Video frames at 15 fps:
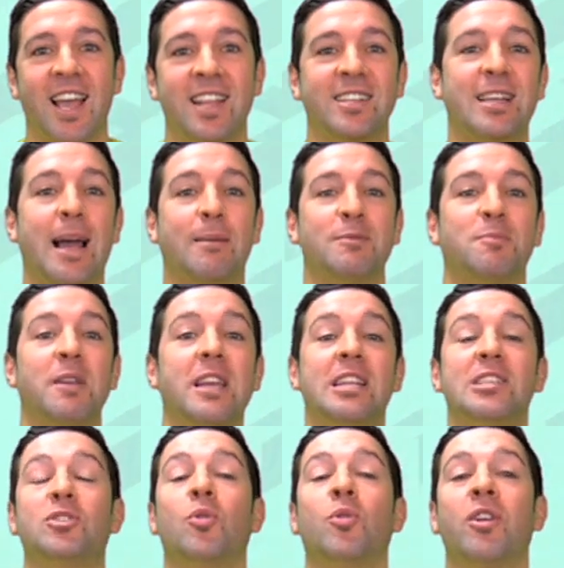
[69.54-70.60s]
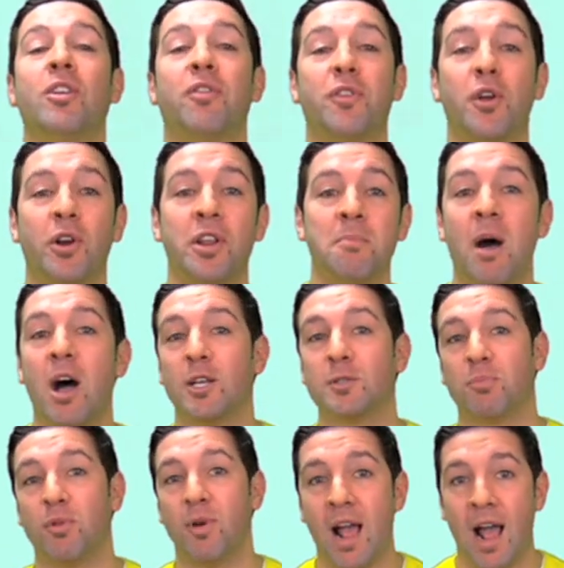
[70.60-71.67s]
and the top speed is two hundred thirty miles
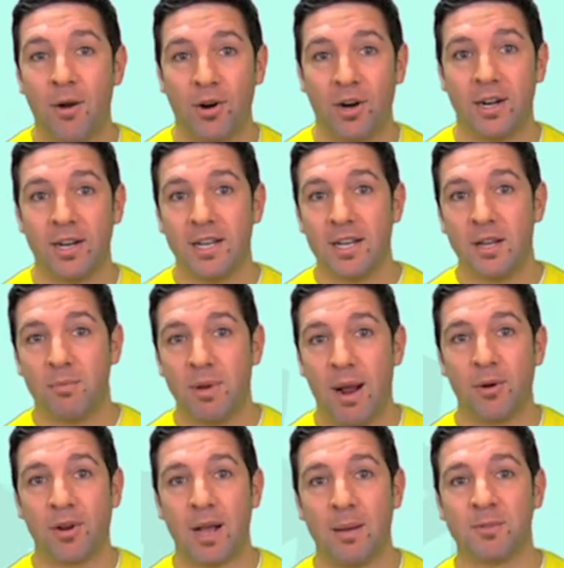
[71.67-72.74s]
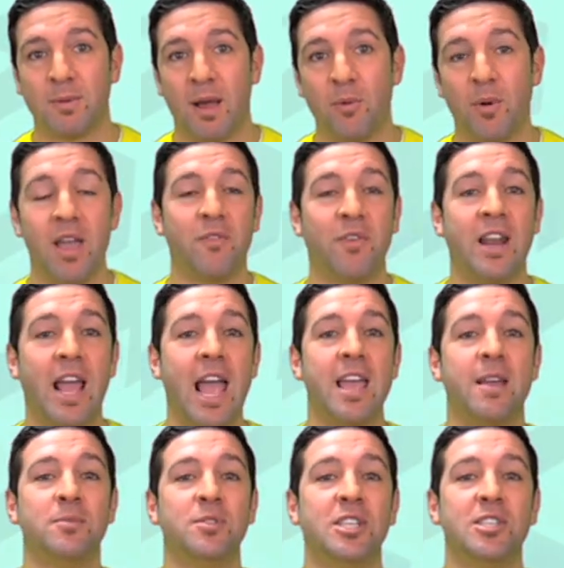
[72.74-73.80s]
per hour. Power comes by way of an
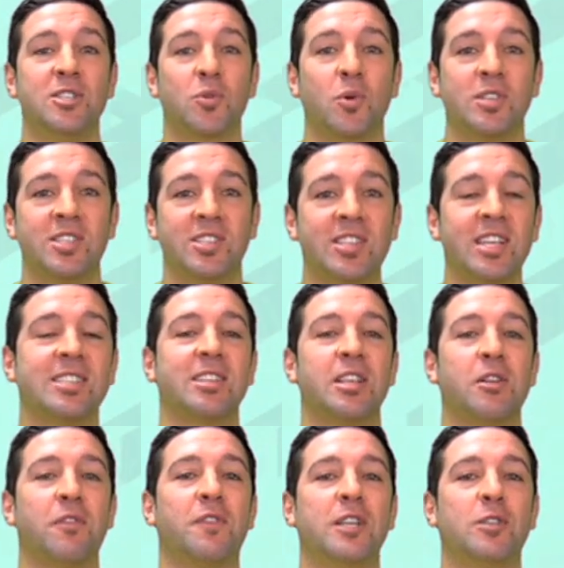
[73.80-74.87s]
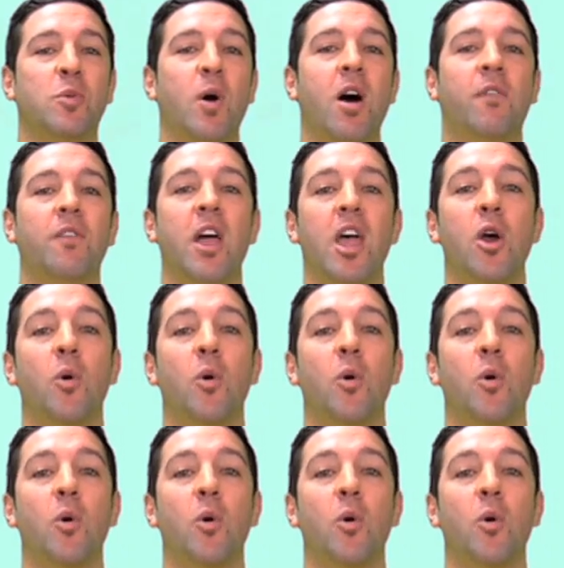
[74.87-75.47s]
A M G sourced six liter V twelve